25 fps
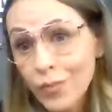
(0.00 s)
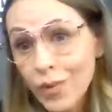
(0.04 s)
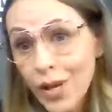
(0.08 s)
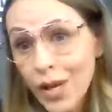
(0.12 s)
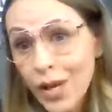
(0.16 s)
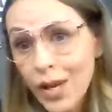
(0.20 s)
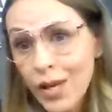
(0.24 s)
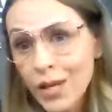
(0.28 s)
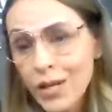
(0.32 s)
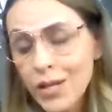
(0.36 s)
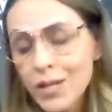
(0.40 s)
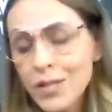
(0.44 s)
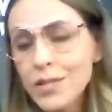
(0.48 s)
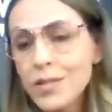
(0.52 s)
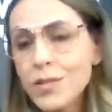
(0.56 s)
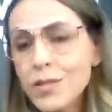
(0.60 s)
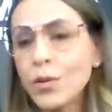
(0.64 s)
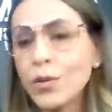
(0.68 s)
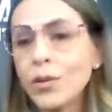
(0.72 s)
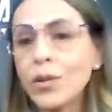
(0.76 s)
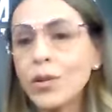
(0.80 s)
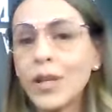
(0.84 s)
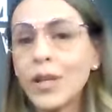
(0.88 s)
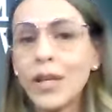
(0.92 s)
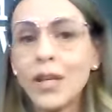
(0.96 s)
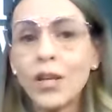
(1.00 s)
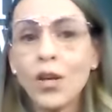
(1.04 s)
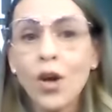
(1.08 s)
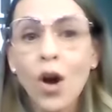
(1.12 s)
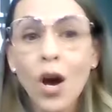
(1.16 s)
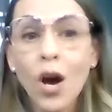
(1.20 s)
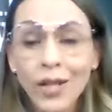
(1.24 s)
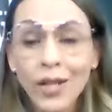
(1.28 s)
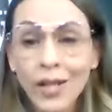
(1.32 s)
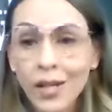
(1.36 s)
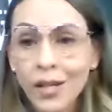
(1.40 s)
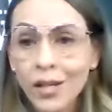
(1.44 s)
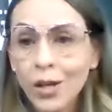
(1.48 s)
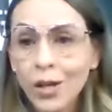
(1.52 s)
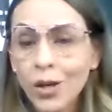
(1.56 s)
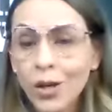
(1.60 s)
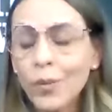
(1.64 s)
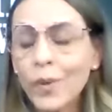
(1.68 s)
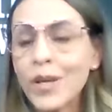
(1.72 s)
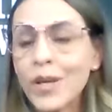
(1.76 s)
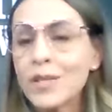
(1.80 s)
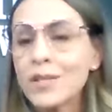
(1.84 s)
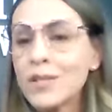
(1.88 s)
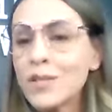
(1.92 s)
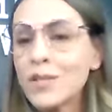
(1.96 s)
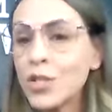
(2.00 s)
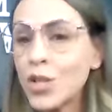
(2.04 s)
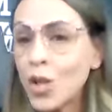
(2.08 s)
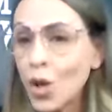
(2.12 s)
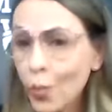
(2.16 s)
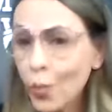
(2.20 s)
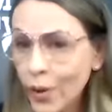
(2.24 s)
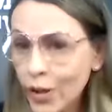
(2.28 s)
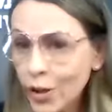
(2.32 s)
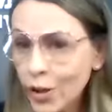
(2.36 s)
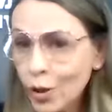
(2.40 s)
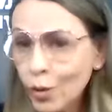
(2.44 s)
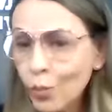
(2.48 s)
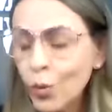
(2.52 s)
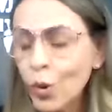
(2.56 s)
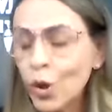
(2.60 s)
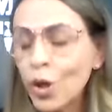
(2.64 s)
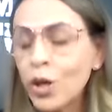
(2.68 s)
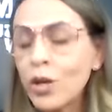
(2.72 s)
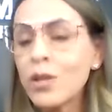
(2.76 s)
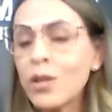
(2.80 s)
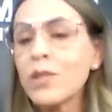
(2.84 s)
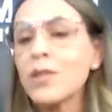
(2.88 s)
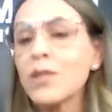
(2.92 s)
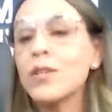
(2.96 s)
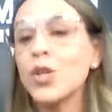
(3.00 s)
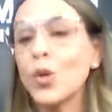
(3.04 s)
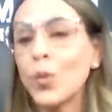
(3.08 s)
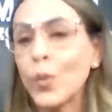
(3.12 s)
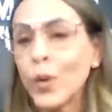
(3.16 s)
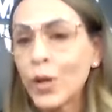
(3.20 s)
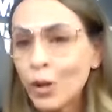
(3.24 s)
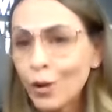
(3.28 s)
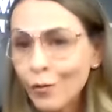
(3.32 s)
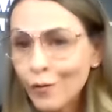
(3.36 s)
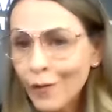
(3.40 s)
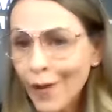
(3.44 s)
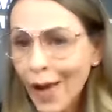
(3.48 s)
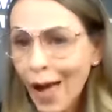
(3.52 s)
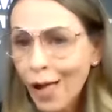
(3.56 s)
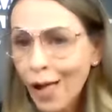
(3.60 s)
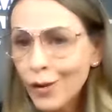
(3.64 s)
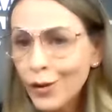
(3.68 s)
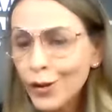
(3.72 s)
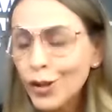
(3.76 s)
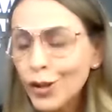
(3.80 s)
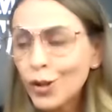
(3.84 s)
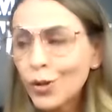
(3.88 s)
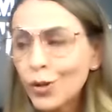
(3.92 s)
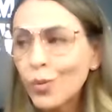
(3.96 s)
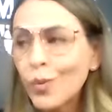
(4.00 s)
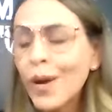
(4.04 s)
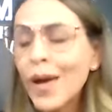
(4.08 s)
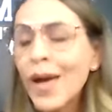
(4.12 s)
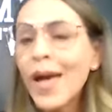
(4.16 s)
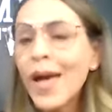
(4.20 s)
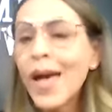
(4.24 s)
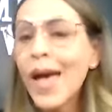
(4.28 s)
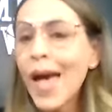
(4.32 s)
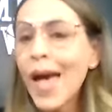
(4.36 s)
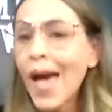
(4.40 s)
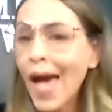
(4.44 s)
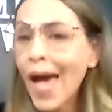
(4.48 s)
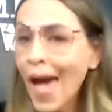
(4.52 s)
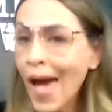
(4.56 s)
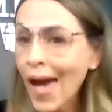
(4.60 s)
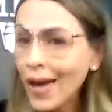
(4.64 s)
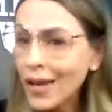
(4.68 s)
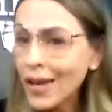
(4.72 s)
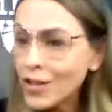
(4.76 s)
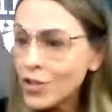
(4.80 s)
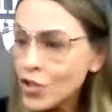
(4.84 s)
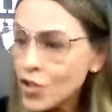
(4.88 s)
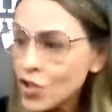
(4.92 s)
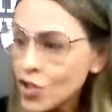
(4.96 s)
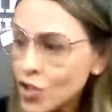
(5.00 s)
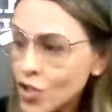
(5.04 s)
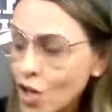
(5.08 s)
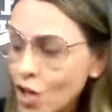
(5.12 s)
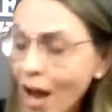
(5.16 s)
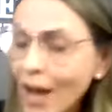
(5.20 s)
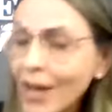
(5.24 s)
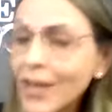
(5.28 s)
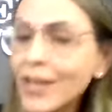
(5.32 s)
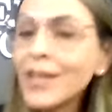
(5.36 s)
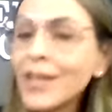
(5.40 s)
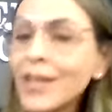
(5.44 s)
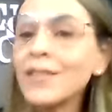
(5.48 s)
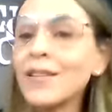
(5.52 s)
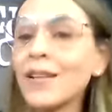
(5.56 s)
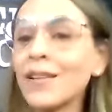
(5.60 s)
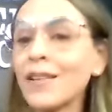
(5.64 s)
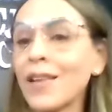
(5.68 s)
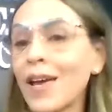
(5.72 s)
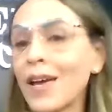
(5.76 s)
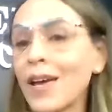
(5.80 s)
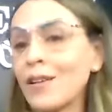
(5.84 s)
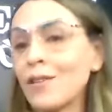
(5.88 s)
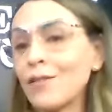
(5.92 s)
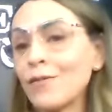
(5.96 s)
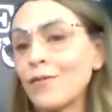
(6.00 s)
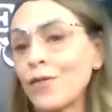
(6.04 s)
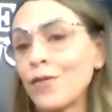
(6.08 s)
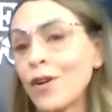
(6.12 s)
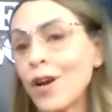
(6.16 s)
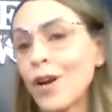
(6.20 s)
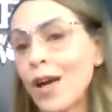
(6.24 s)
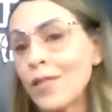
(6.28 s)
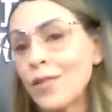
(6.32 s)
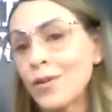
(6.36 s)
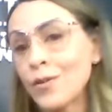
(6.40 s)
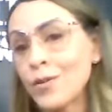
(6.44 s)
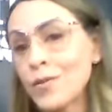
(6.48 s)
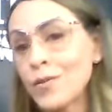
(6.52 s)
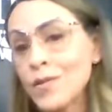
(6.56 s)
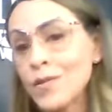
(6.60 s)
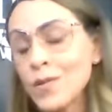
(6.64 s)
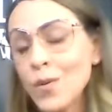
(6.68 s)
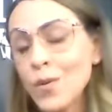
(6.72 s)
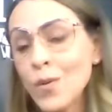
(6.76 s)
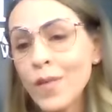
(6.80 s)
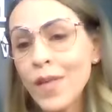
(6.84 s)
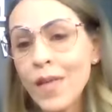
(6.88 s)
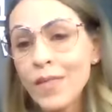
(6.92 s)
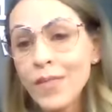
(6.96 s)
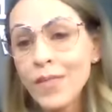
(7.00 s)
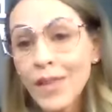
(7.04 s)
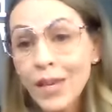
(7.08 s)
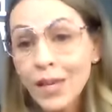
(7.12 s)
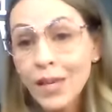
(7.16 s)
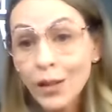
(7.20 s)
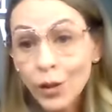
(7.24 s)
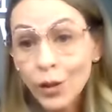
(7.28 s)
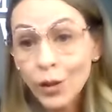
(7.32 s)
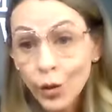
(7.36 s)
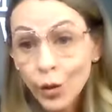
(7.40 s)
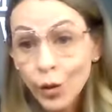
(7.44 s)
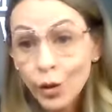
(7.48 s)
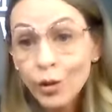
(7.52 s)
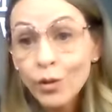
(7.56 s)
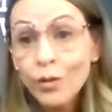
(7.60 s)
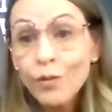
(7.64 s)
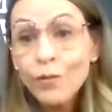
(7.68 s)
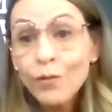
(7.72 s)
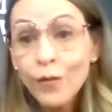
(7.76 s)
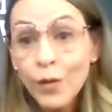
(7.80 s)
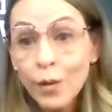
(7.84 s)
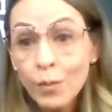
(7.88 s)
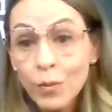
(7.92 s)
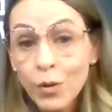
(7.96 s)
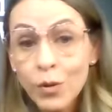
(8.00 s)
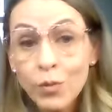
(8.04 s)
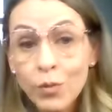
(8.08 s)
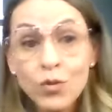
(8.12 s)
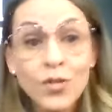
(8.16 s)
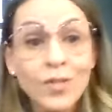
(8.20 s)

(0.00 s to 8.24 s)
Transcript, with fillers: And it's certainly not ego. It's knowing your worth, knowing your value, and shining the light for others so that they can learn from you.